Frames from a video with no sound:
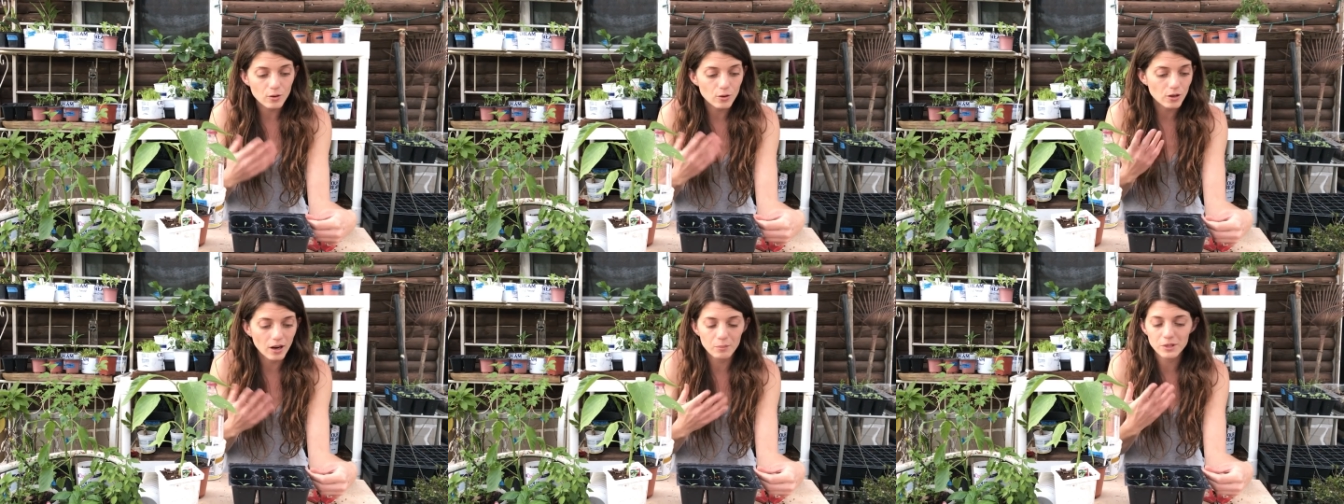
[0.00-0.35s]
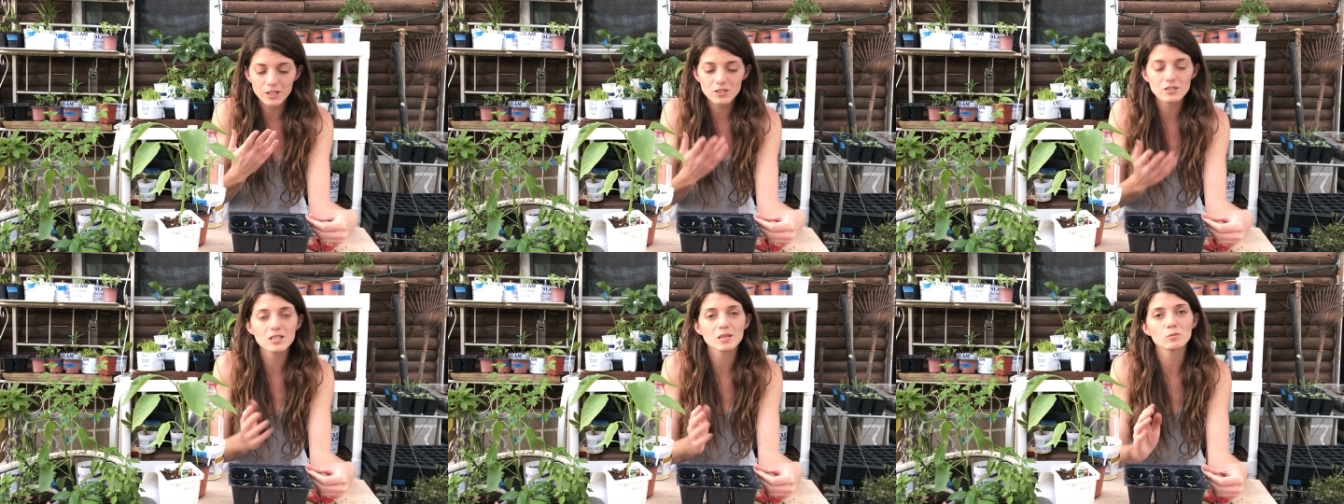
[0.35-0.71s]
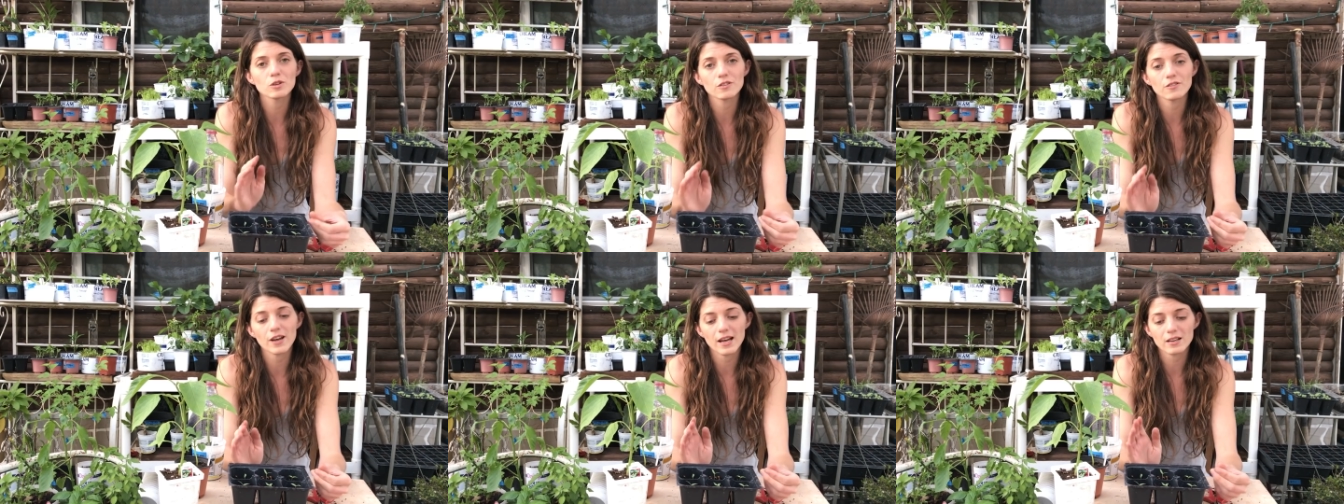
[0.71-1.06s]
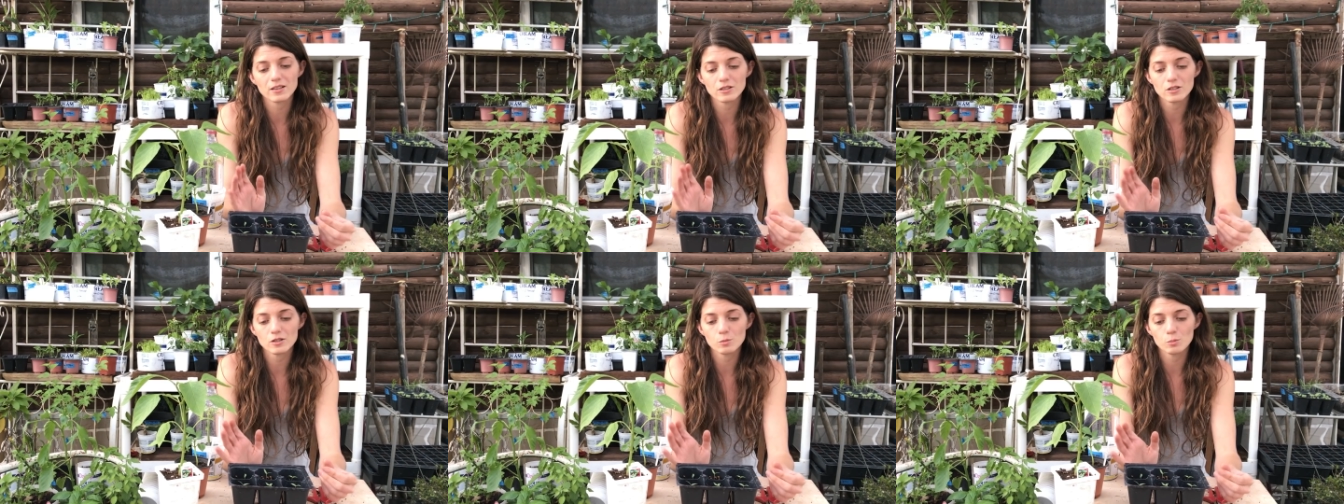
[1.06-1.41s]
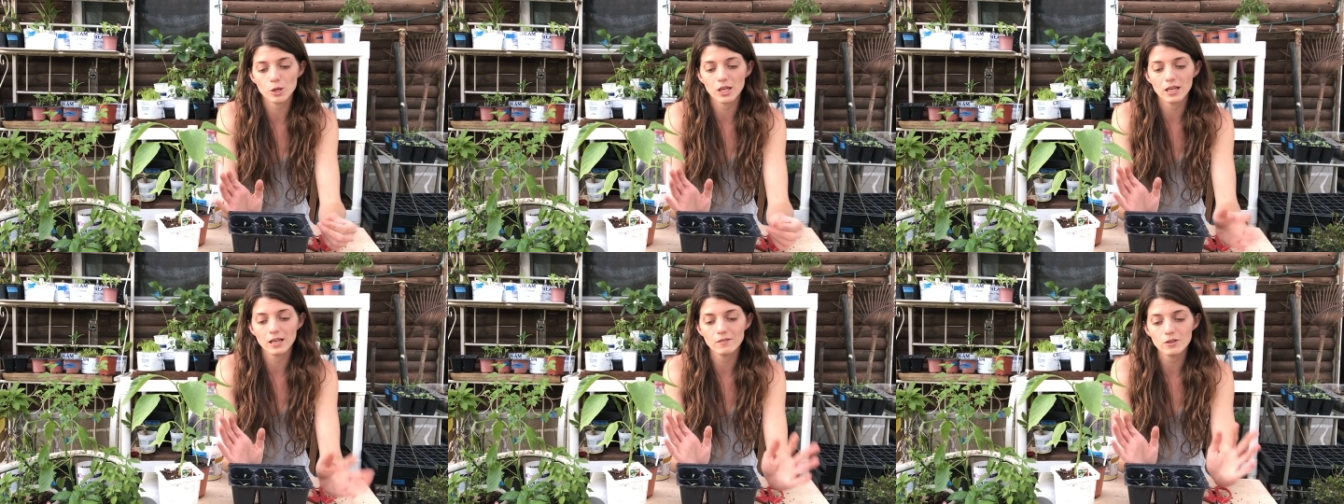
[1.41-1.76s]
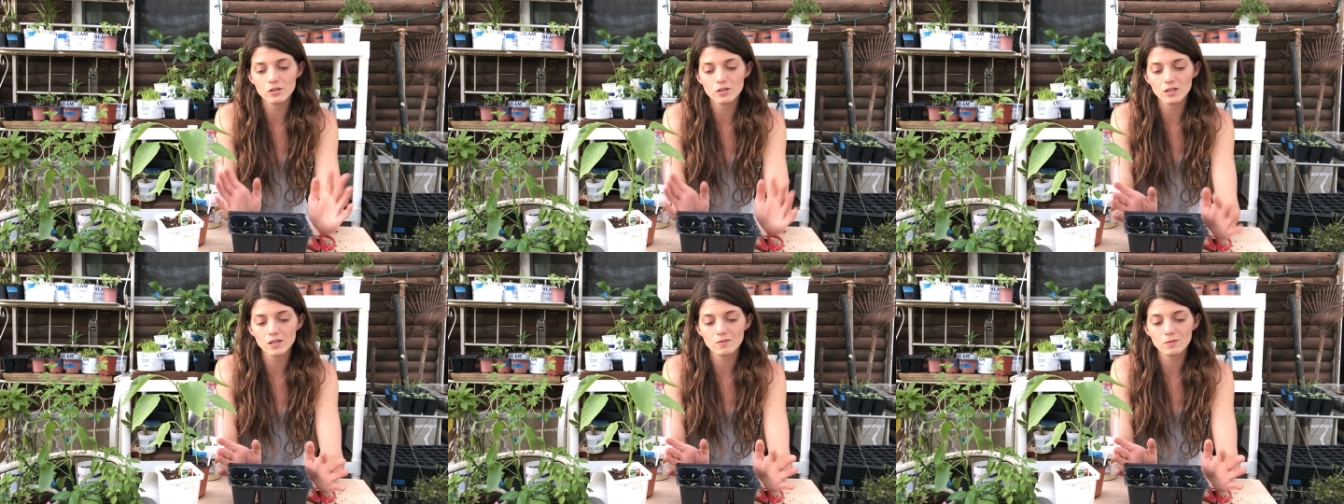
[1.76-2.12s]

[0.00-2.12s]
Or, I mean, there's a number of factors, but if you start